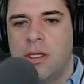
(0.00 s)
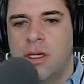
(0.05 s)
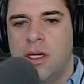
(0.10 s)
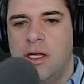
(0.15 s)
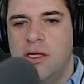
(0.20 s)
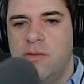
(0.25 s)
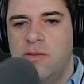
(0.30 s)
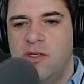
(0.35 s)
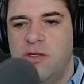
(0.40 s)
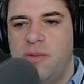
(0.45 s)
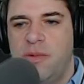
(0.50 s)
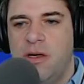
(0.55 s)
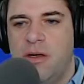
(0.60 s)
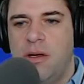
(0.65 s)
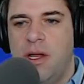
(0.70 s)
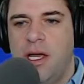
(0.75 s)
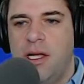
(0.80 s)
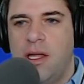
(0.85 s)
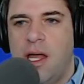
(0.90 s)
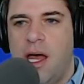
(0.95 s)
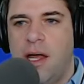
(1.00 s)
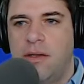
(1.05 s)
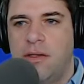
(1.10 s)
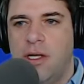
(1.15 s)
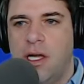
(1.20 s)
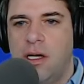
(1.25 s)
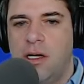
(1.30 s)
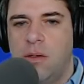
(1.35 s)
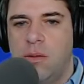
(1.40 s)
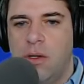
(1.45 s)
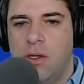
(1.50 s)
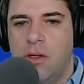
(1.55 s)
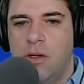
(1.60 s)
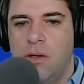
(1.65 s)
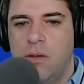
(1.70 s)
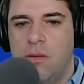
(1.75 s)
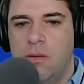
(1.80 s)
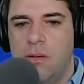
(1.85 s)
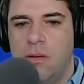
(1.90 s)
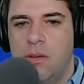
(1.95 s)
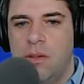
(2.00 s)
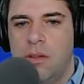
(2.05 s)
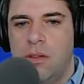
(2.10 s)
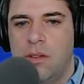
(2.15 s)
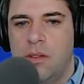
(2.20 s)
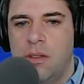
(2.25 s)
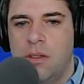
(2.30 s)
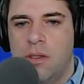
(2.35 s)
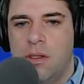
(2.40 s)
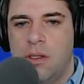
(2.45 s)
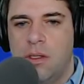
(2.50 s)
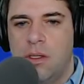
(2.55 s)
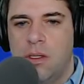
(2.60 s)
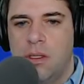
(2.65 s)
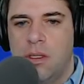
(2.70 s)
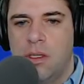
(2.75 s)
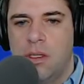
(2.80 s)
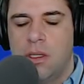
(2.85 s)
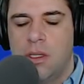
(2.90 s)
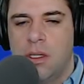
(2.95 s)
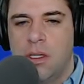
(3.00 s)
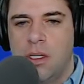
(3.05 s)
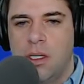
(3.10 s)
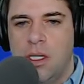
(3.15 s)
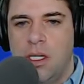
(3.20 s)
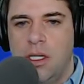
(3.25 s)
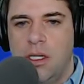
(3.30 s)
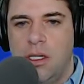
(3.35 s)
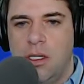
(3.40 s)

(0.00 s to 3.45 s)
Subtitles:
This must be an outdated one, though. It